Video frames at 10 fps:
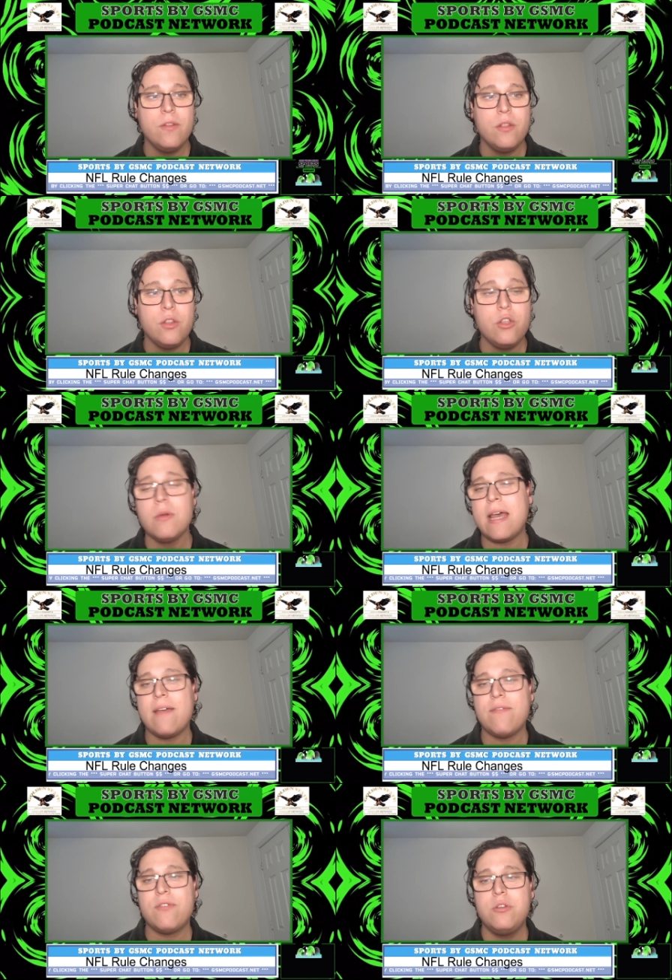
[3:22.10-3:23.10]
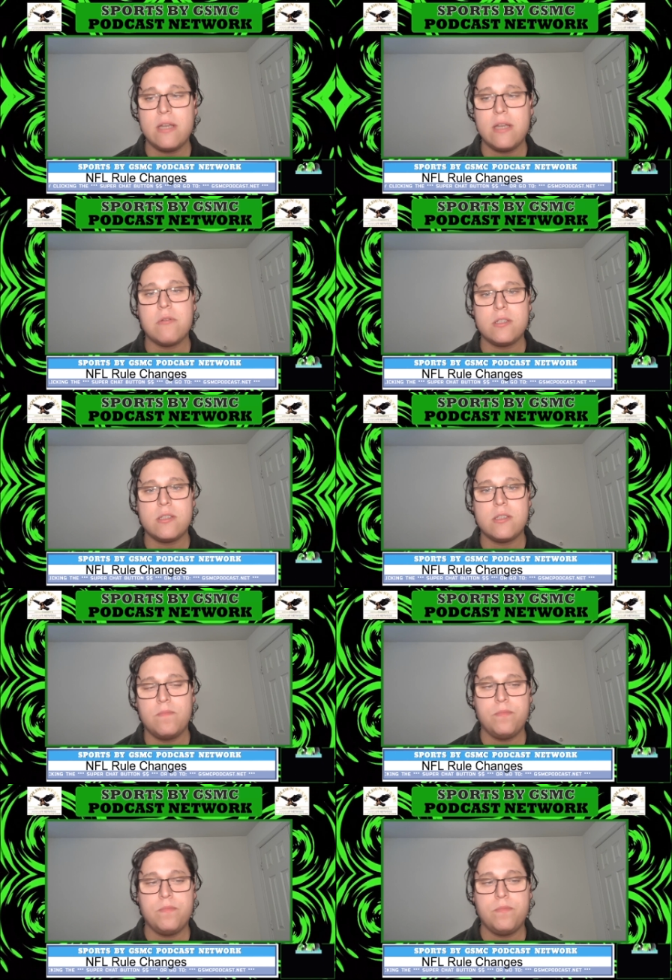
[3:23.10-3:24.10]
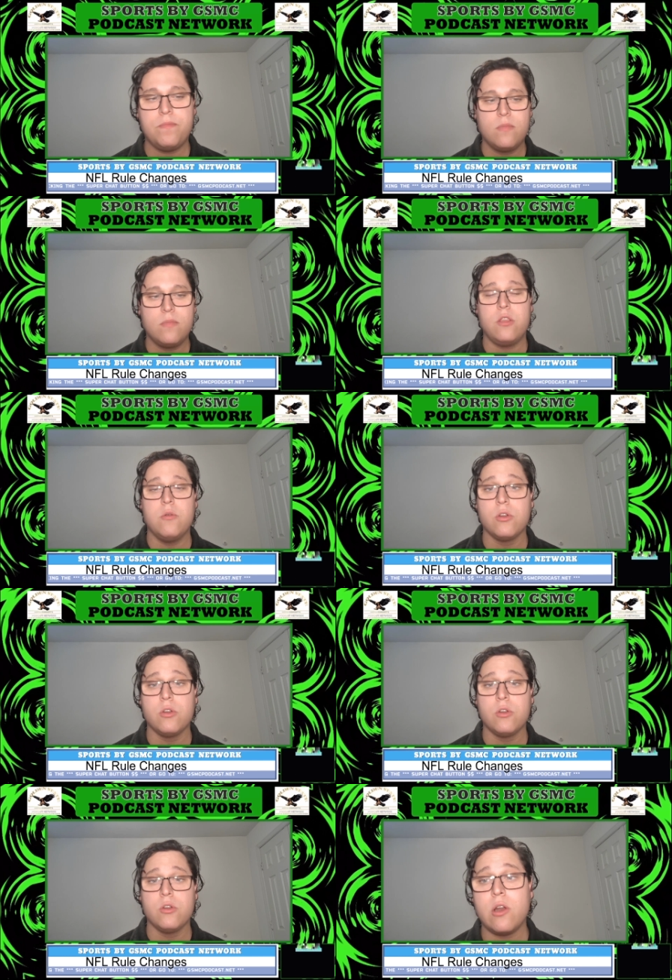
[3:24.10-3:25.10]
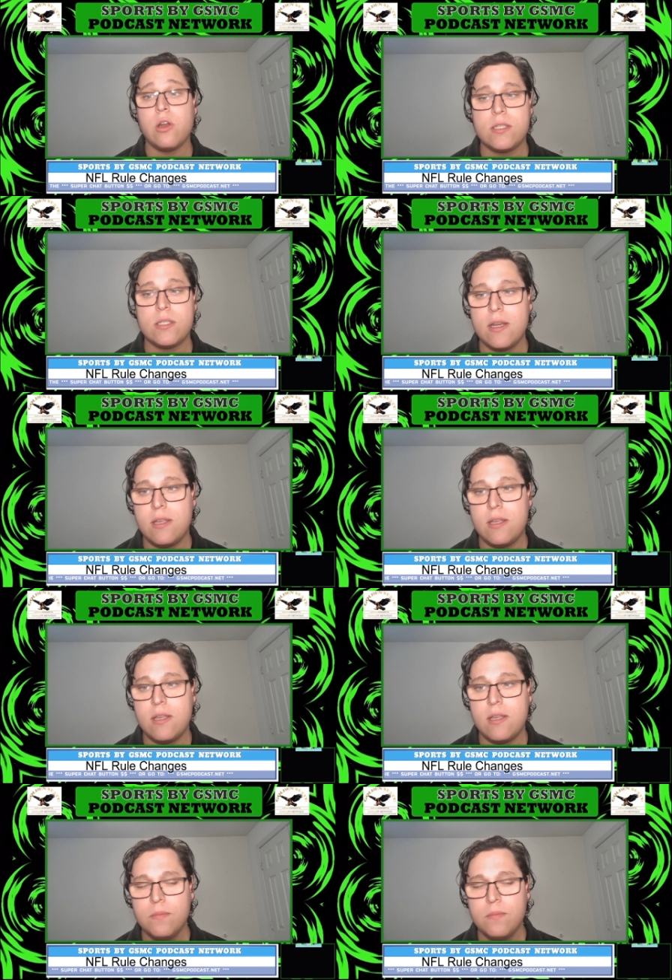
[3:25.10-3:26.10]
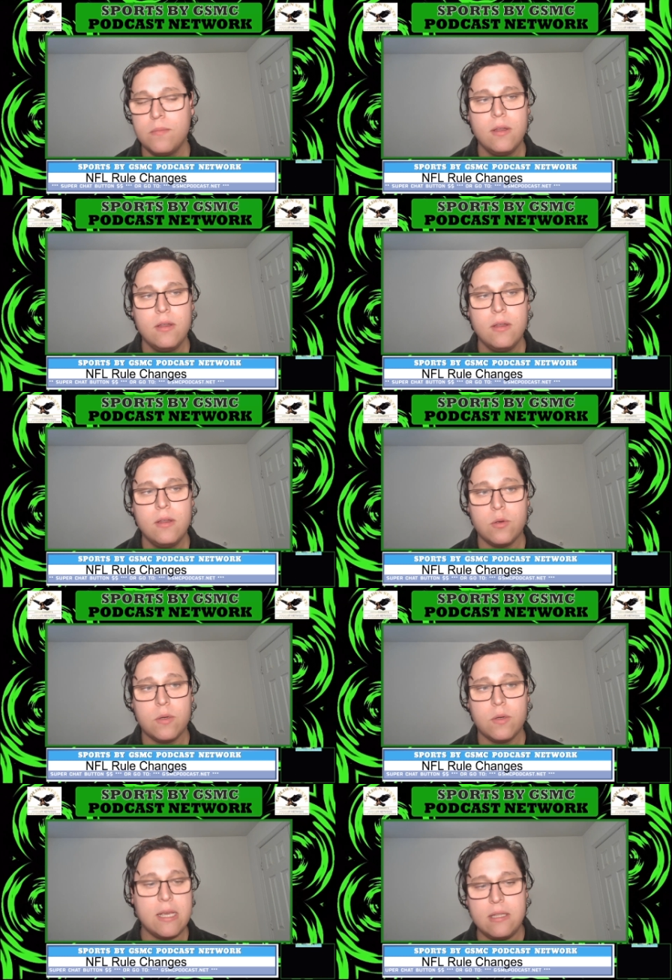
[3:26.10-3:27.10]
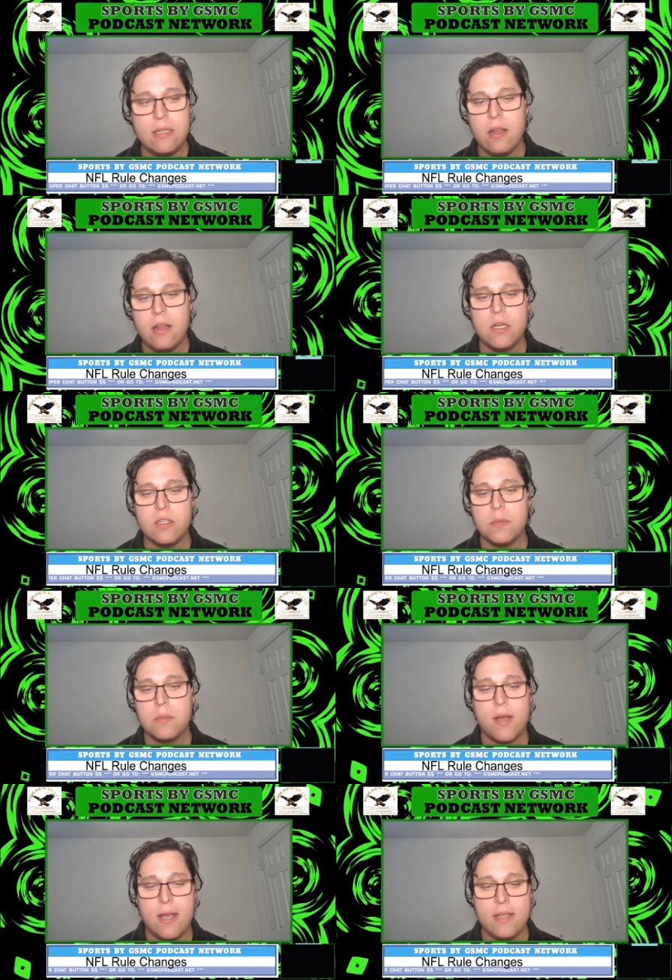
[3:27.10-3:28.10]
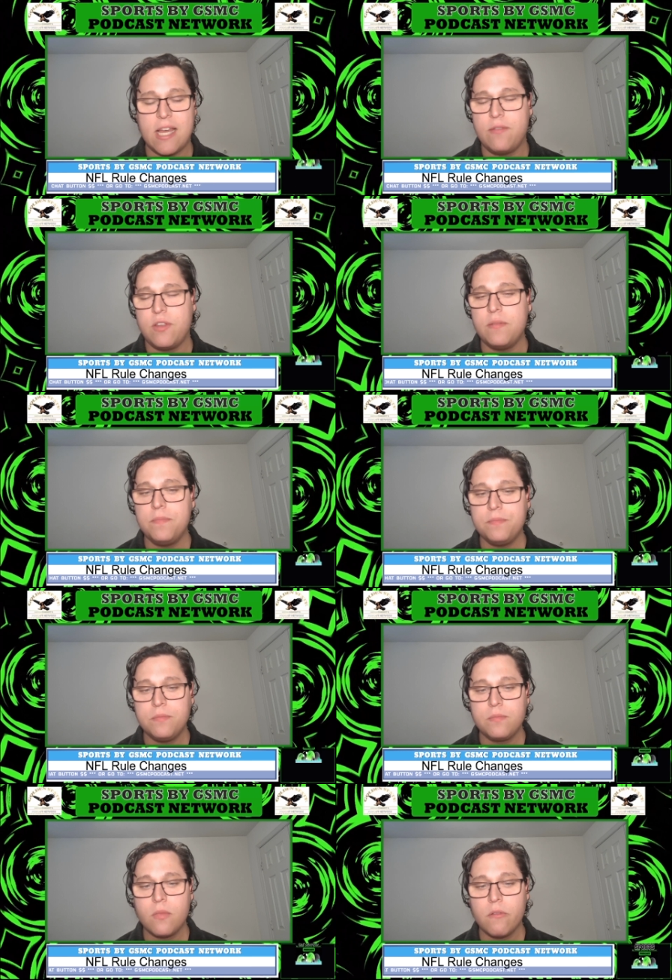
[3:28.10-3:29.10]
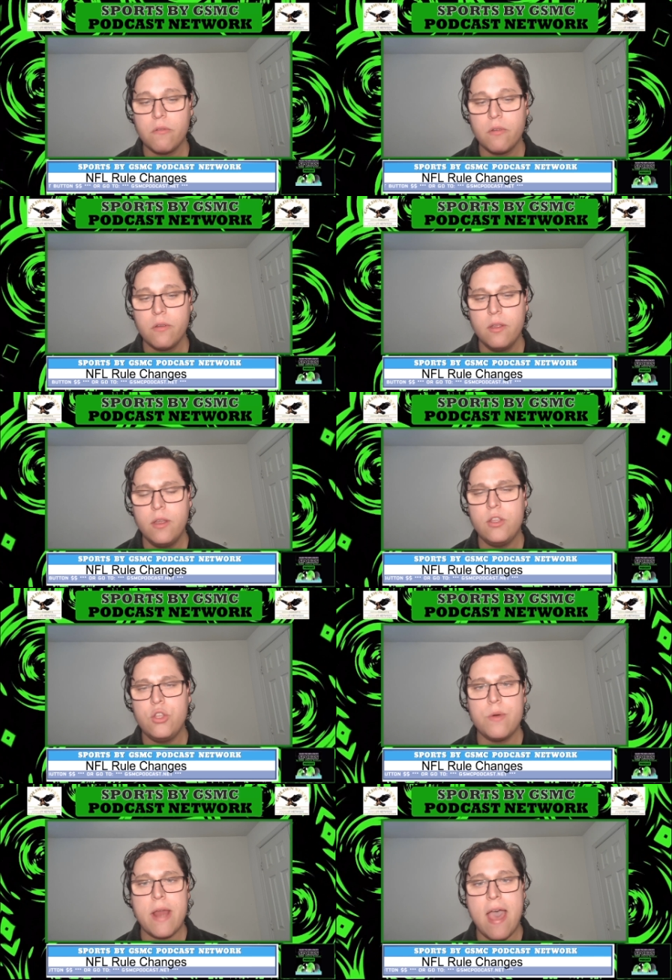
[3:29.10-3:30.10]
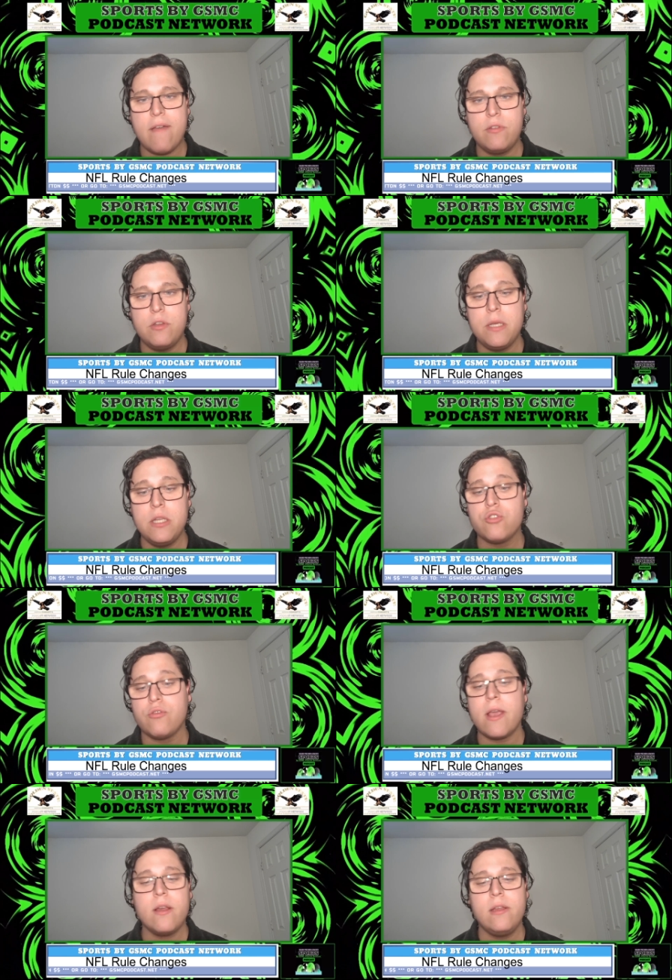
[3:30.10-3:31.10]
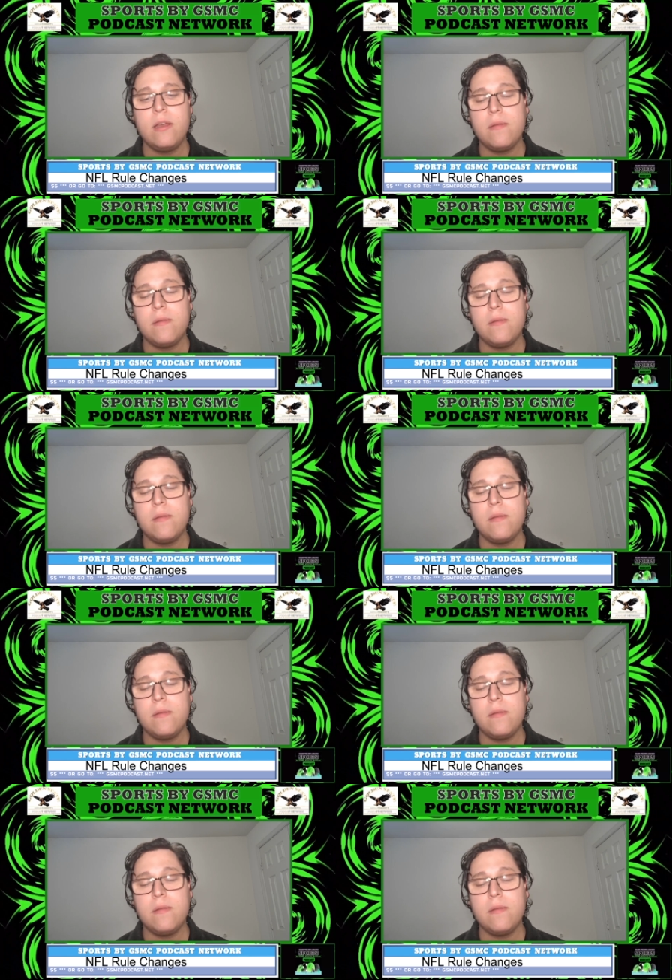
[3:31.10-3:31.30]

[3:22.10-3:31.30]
You would have to announce that you are doing an onside kick, so it takes the element of surprise out of it. You would have to be trailing,